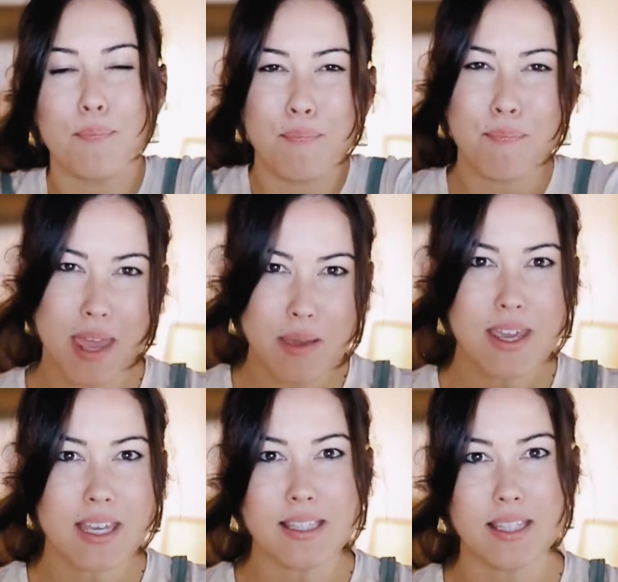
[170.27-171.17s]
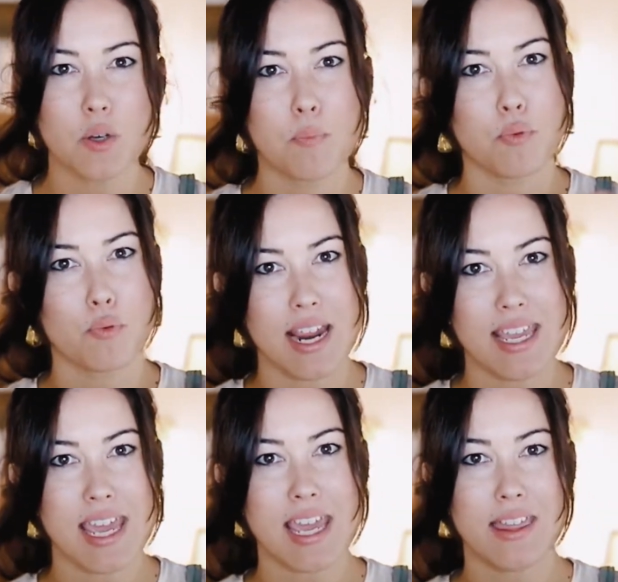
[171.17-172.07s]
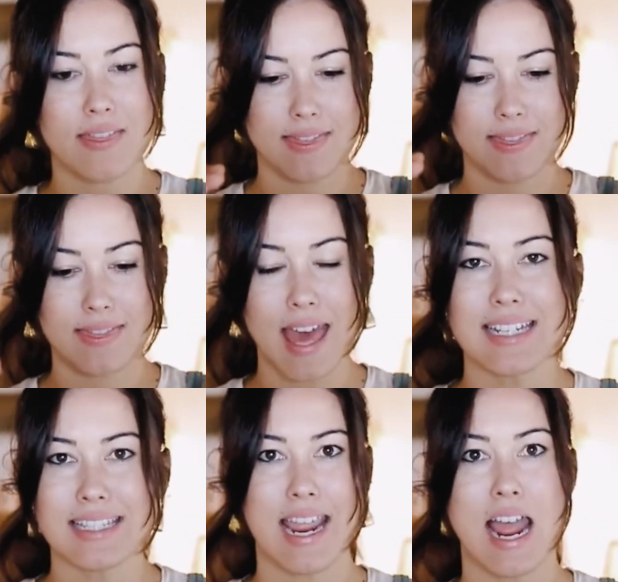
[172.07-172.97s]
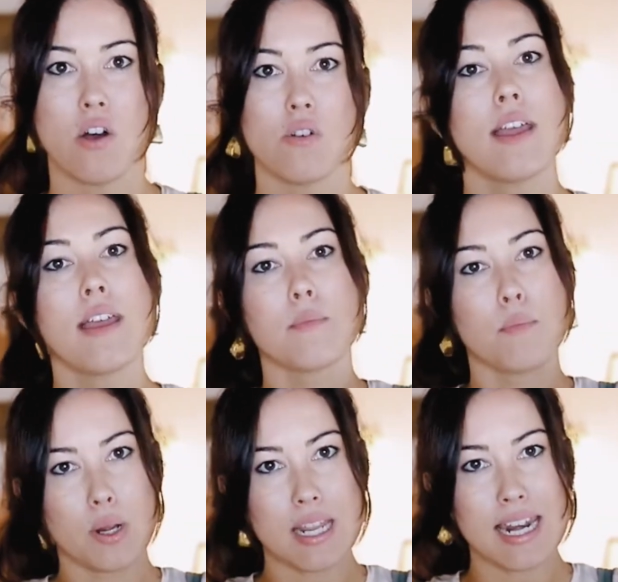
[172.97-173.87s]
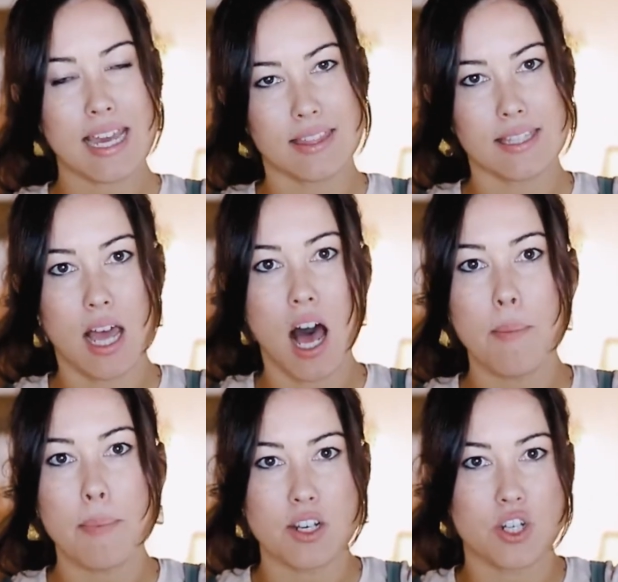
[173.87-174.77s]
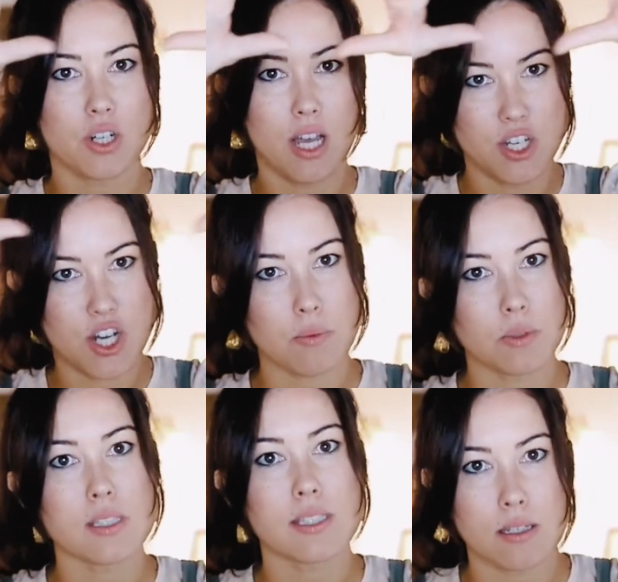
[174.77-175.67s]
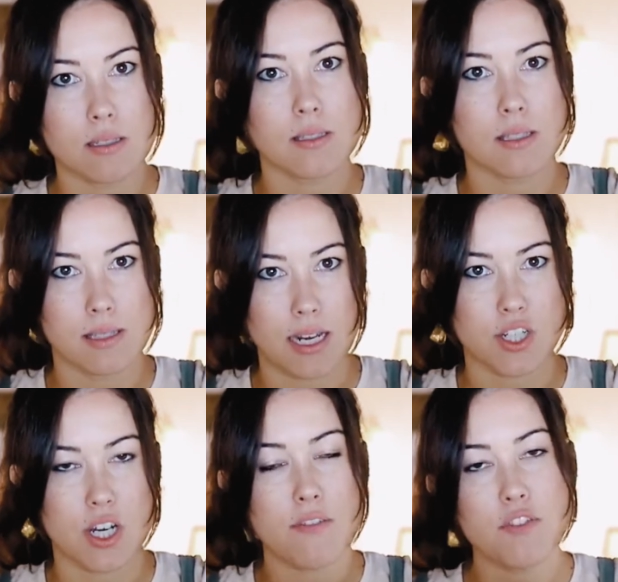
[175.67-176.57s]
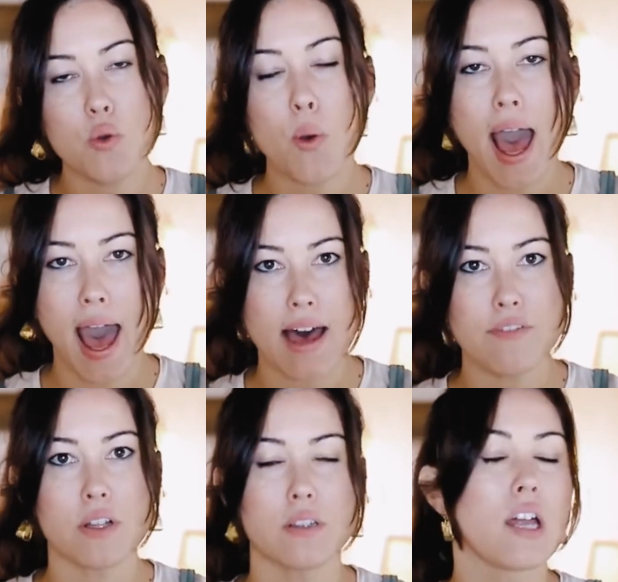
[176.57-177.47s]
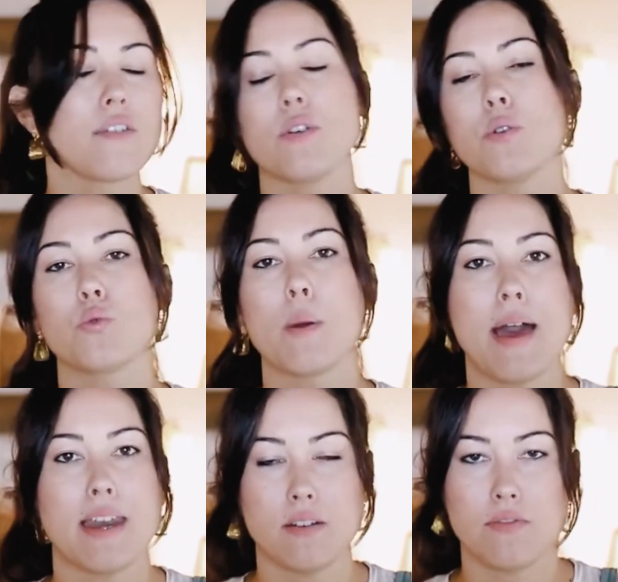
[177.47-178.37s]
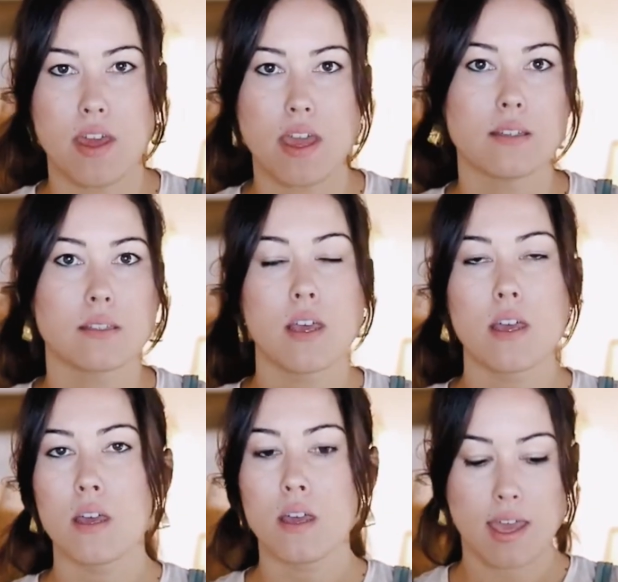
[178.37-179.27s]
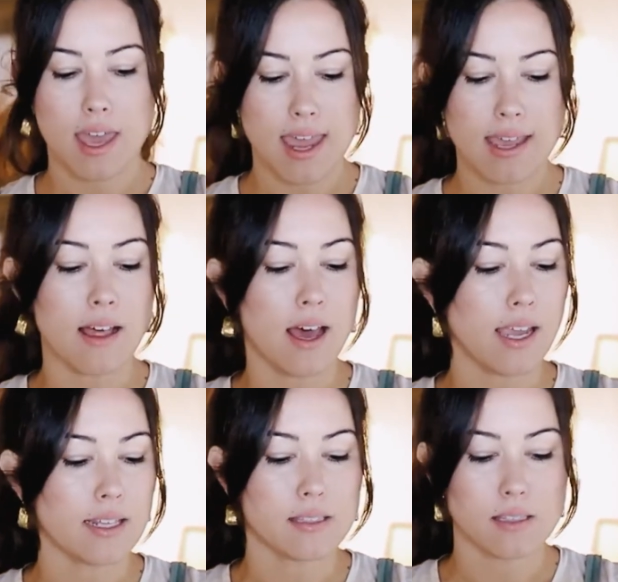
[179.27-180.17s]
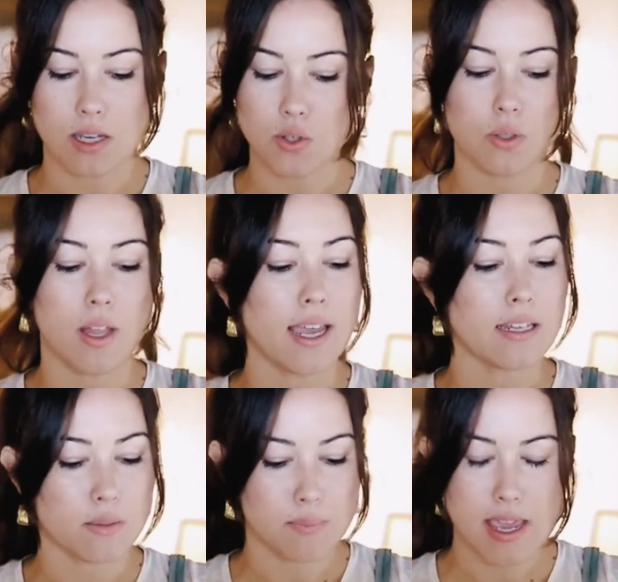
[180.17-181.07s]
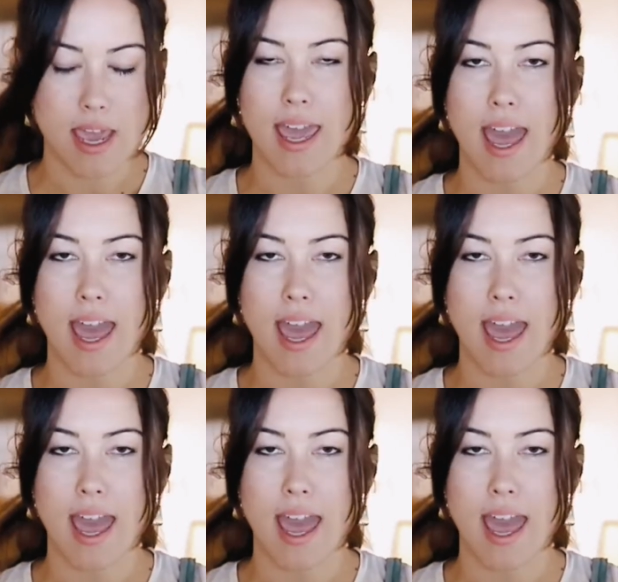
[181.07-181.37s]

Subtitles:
Maybe consider breaking that down, putting it at the top under a general skills section. If you have a lot of those repetitive things, A lines, central lines, PA